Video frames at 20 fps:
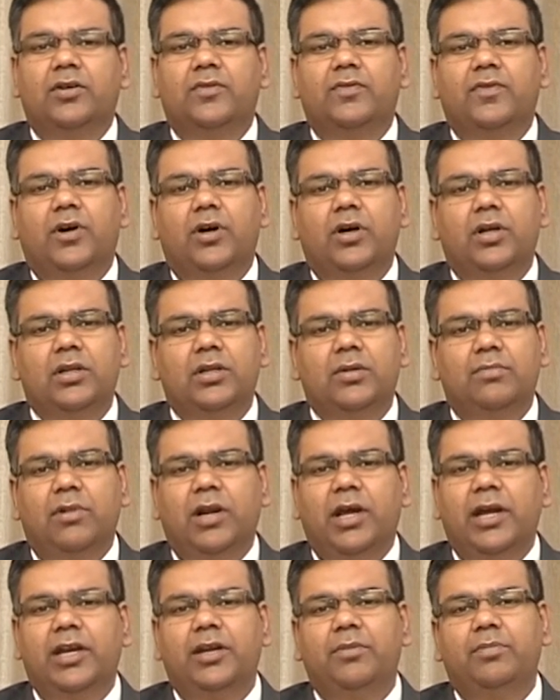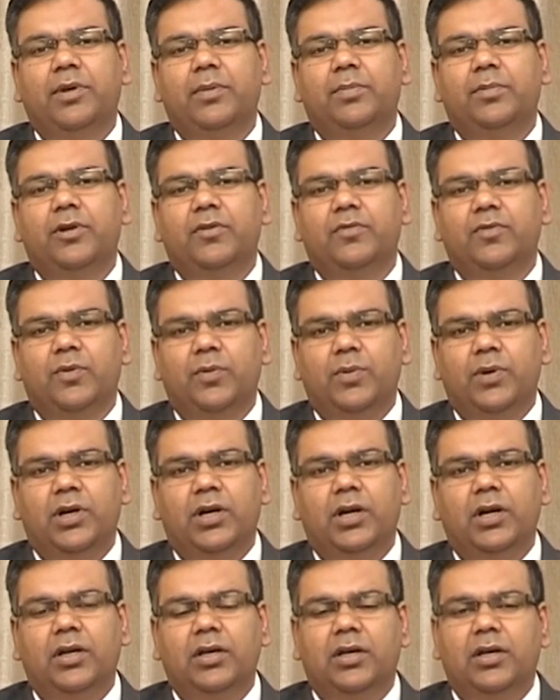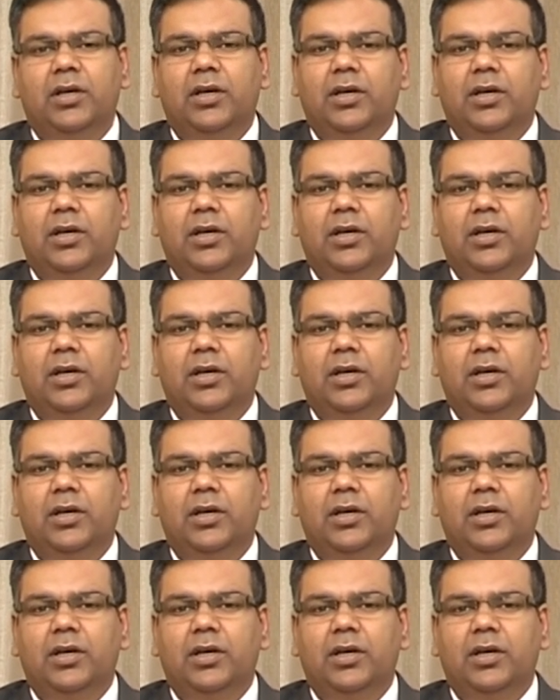of all the blind people of the world